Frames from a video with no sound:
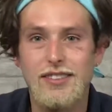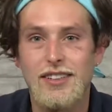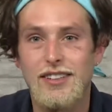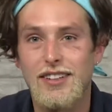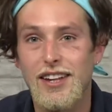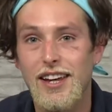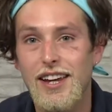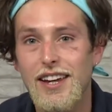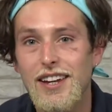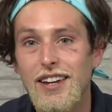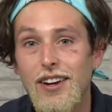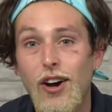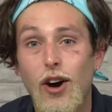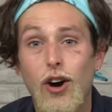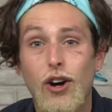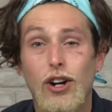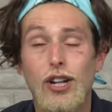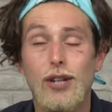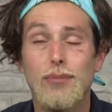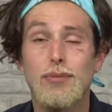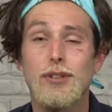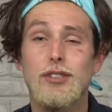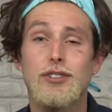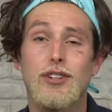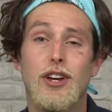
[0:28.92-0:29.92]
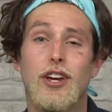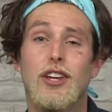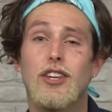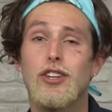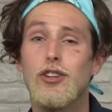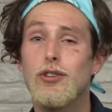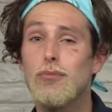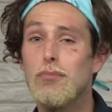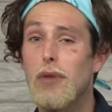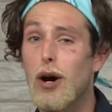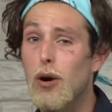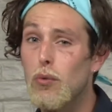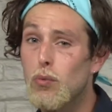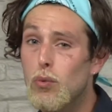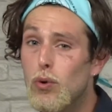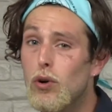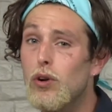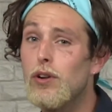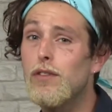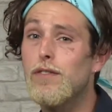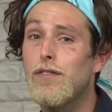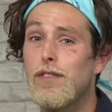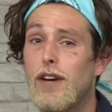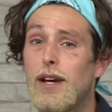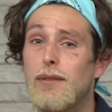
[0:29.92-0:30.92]
today I'm going to be showing you my
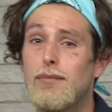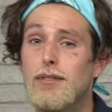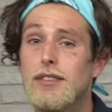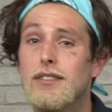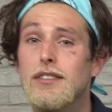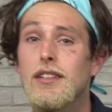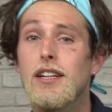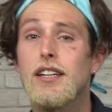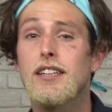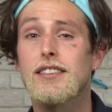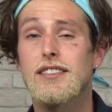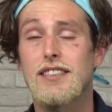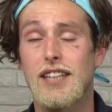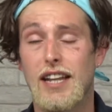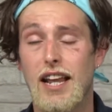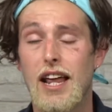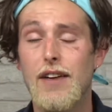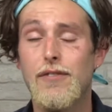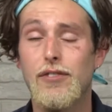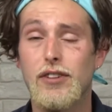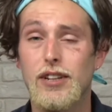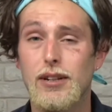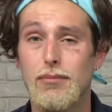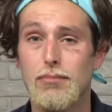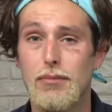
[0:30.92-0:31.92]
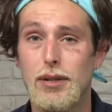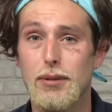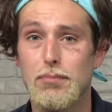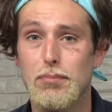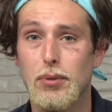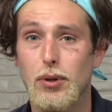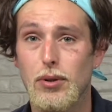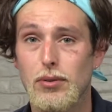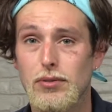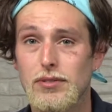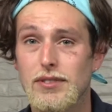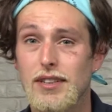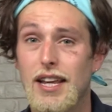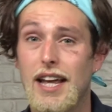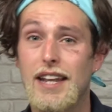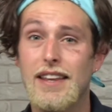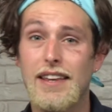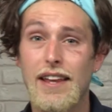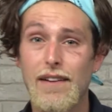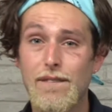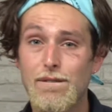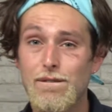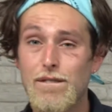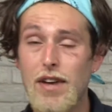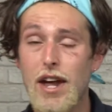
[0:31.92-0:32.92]
world famous South African meatballs, and
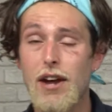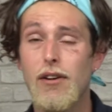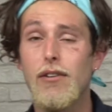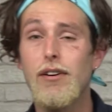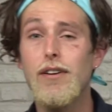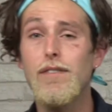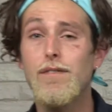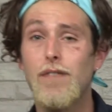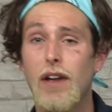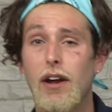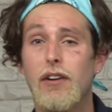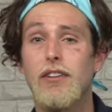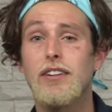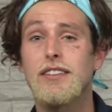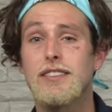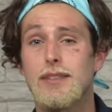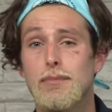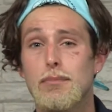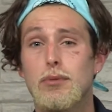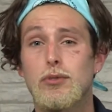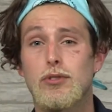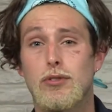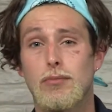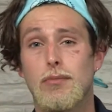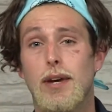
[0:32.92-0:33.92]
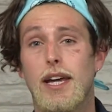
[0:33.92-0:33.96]
they're very, very simple to